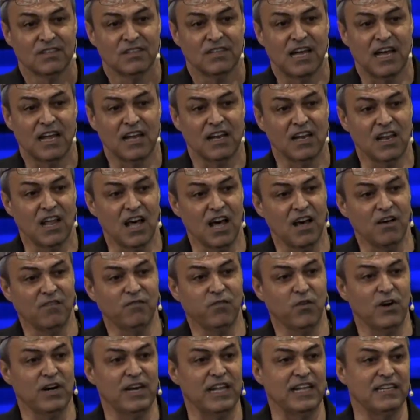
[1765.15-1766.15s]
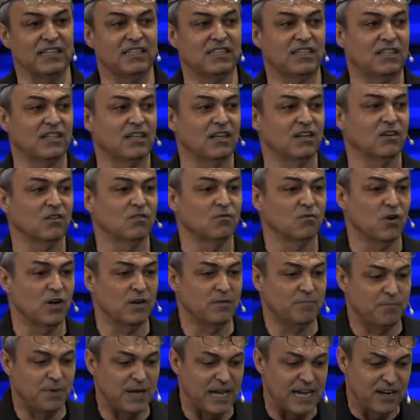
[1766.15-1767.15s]
I love what he,
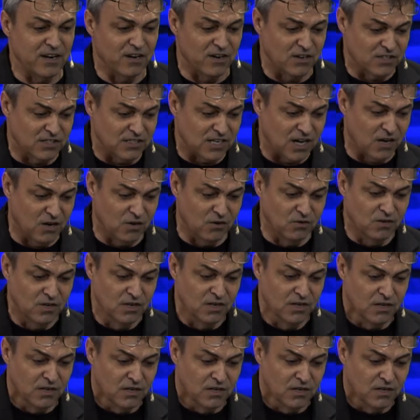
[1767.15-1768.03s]
what Peter told,